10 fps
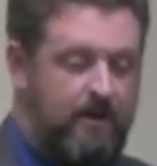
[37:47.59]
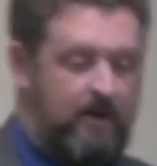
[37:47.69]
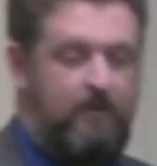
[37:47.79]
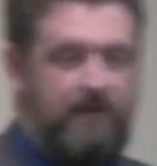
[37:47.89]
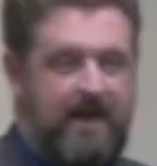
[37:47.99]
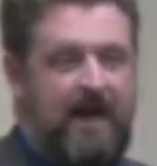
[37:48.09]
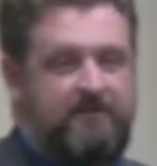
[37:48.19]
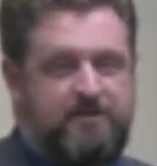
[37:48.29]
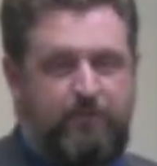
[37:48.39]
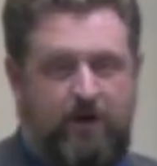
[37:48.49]
And when we got
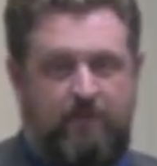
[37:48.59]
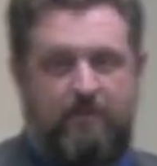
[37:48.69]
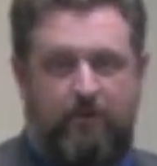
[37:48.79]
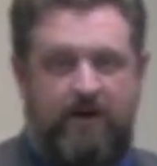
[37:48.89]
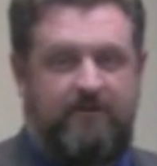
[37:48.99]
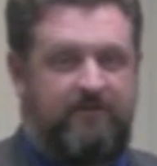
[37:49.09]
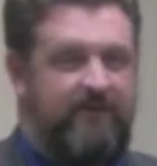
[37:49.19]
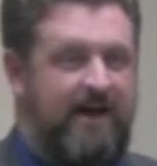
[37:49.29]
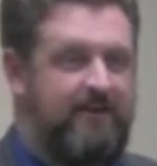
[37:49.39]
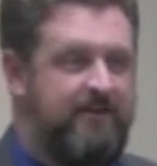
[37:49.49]
to this point, we pointed out the
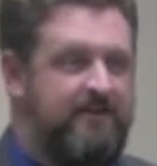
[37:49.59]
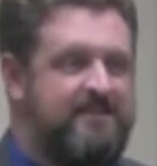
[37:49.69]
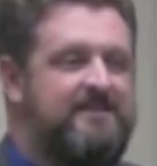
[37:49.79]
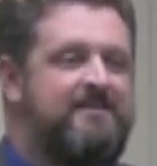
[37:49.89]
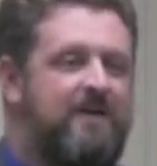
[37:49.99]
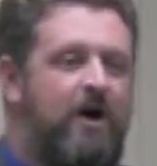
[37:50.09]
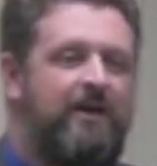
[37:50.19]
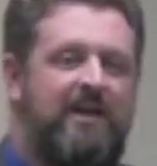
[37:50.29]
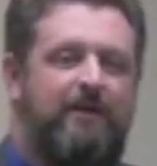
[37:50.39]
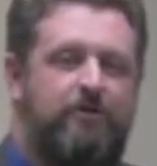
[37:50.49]
fact that this isn't
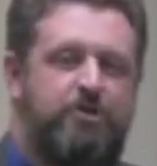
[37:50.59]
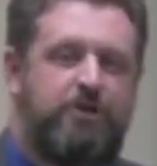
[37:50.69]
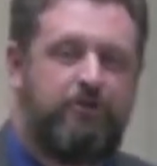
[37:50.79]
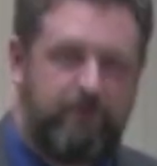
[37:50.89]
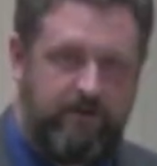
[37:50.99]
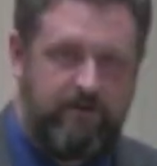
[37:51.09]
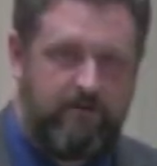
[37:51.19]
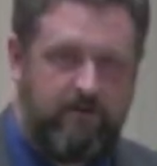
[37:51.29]
talking about children.